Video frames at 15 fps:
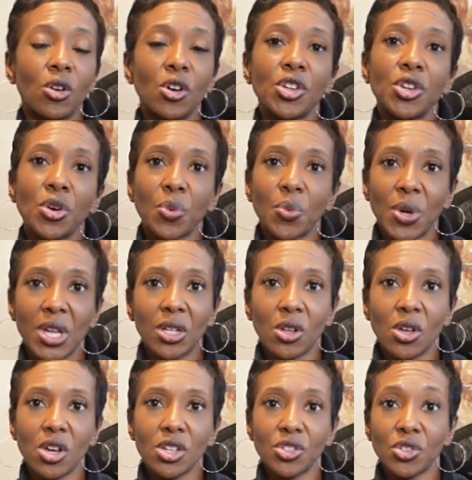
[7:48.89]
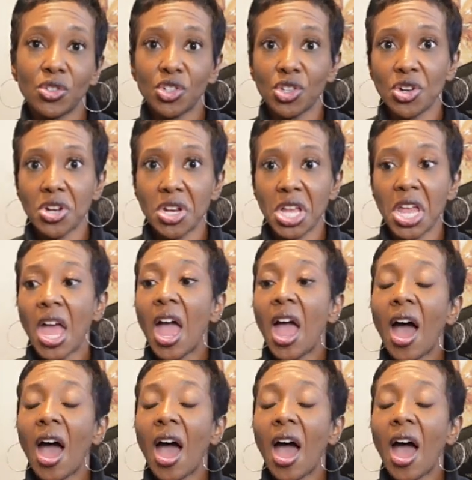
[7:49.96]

on your weight loss journey.